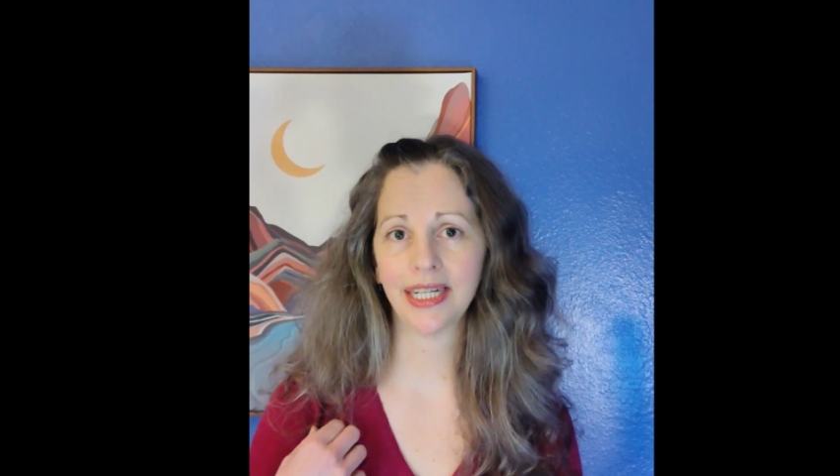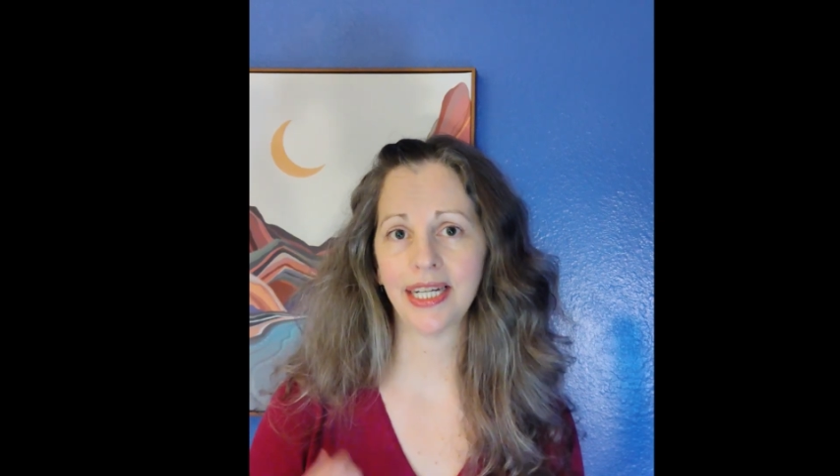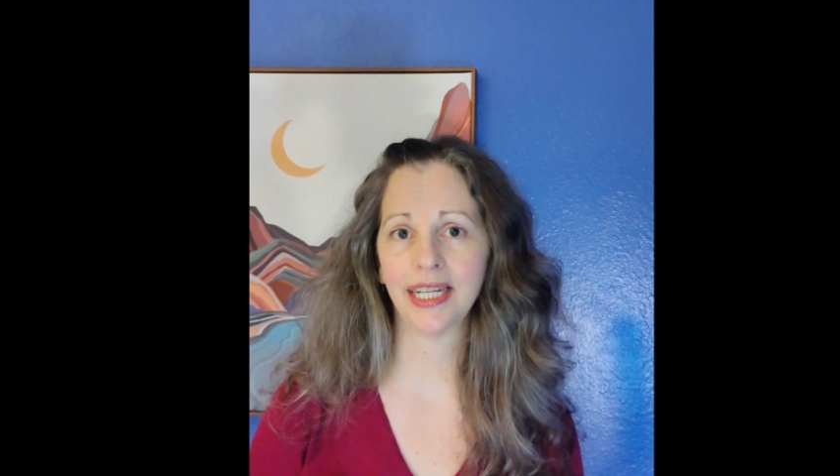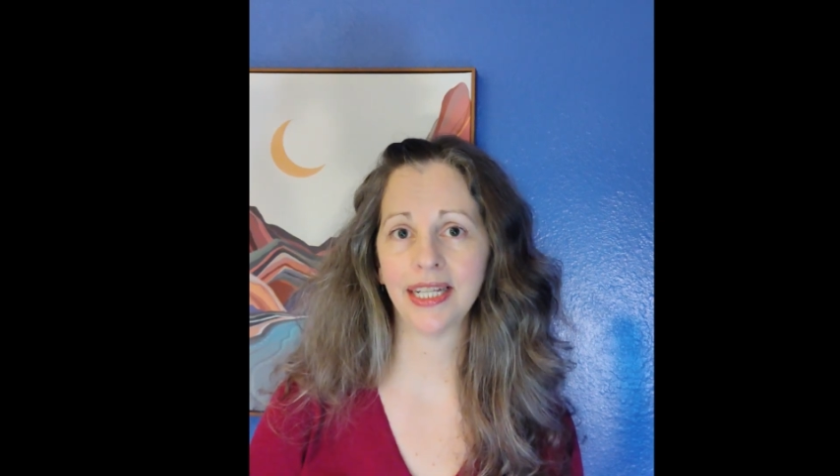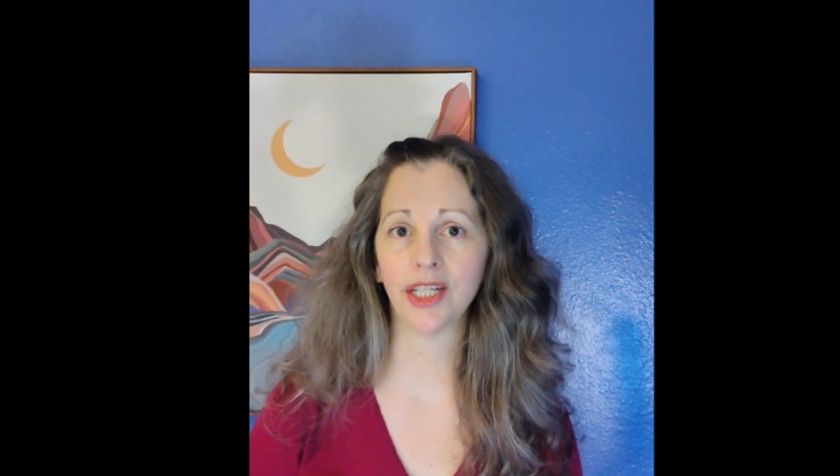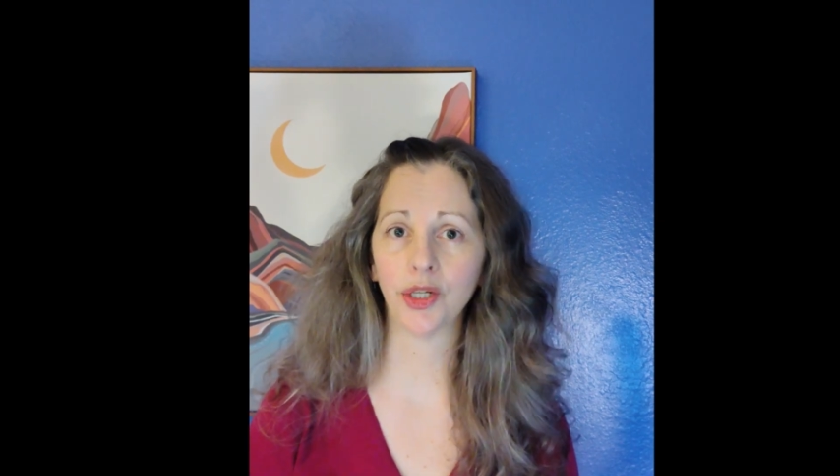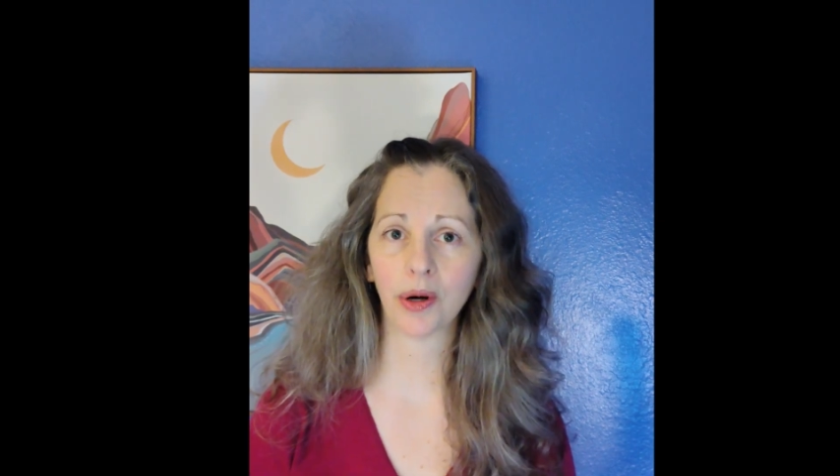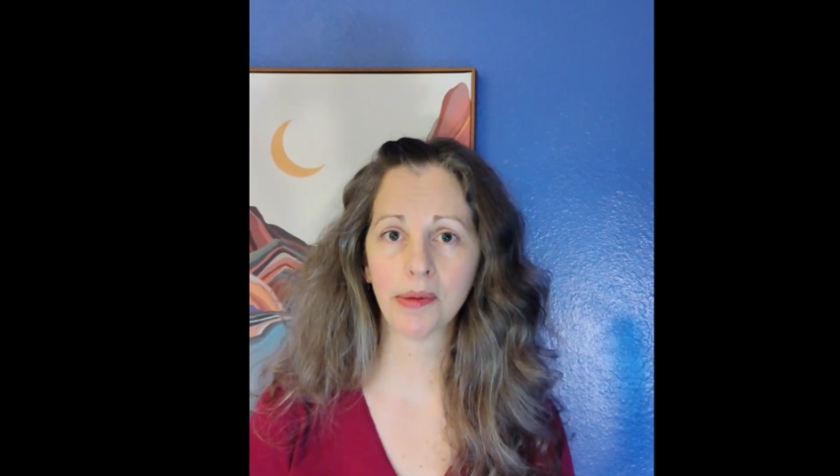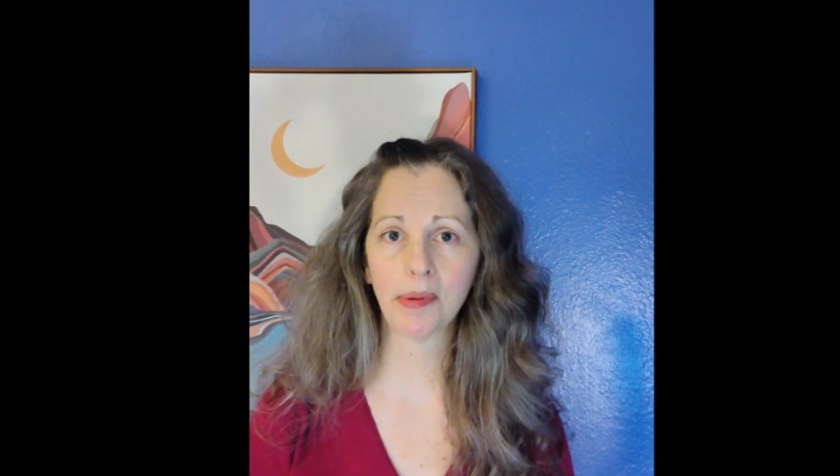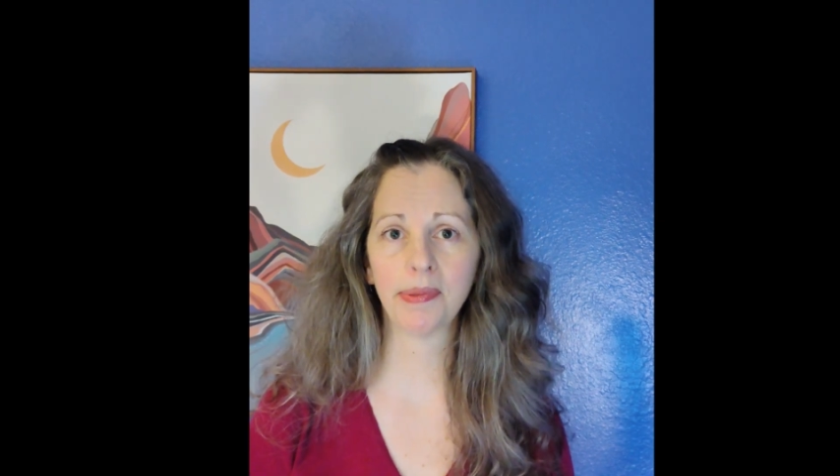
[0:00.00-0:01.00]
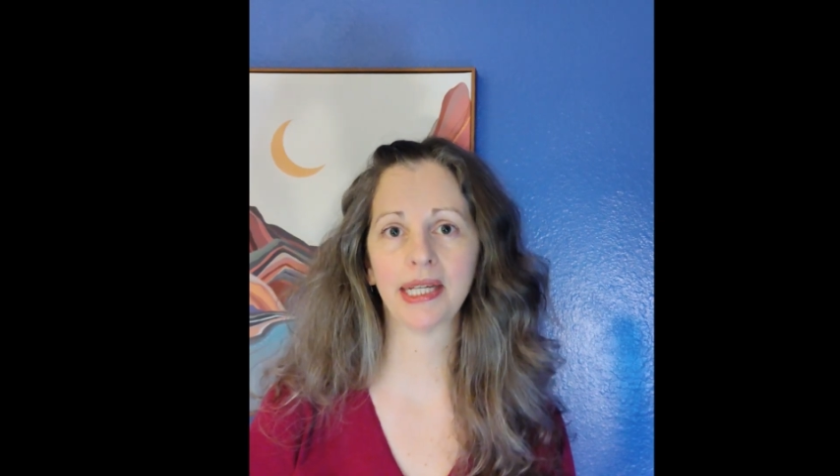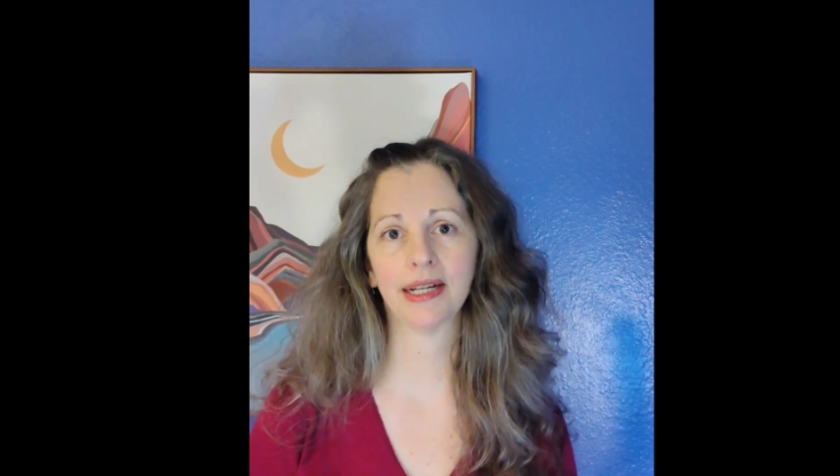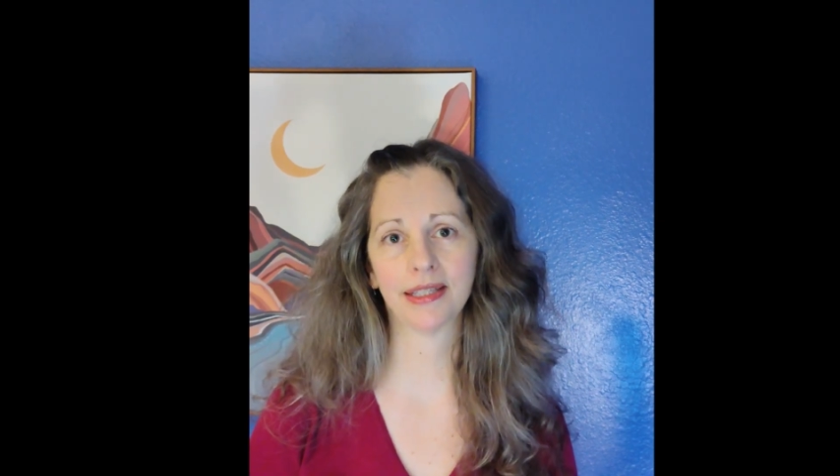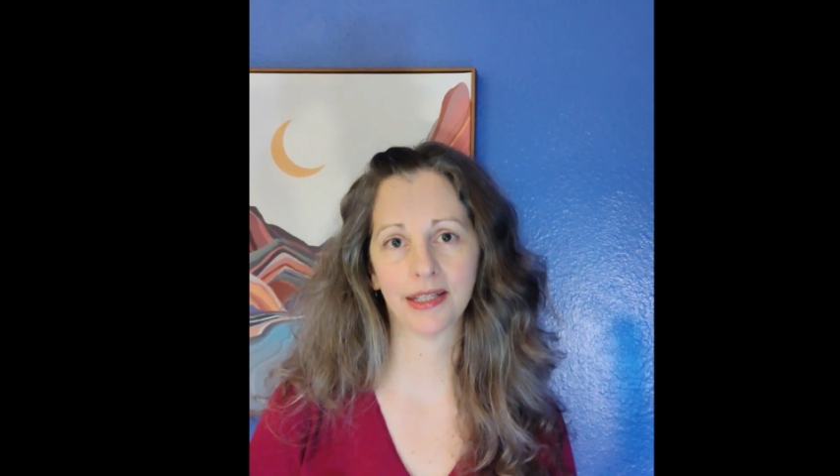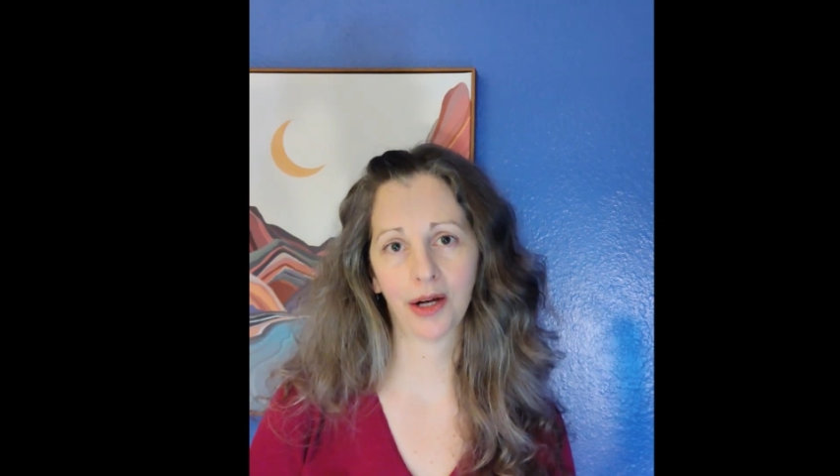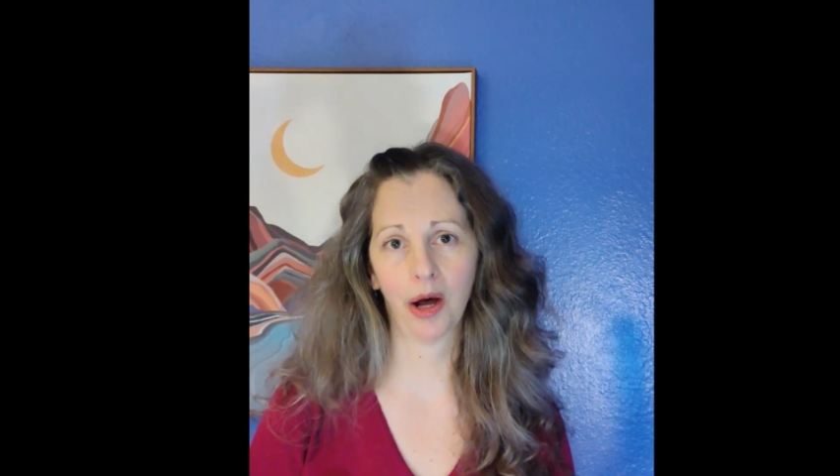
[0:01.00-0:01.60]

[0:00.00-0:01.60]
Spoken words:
in Europe because of the